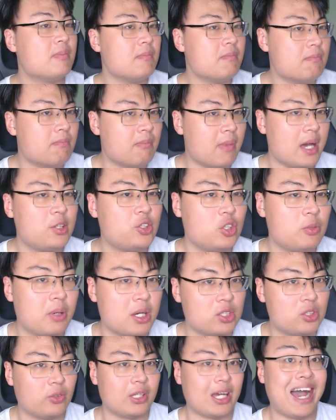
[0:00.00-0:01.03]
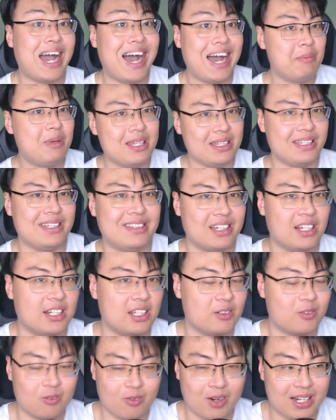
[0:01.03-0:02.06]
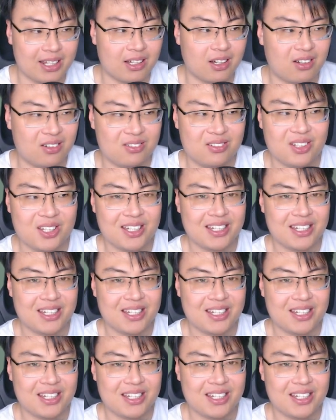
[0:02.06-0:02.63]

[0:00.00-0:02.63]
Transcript: my G P S shows that I'm in Italy right now,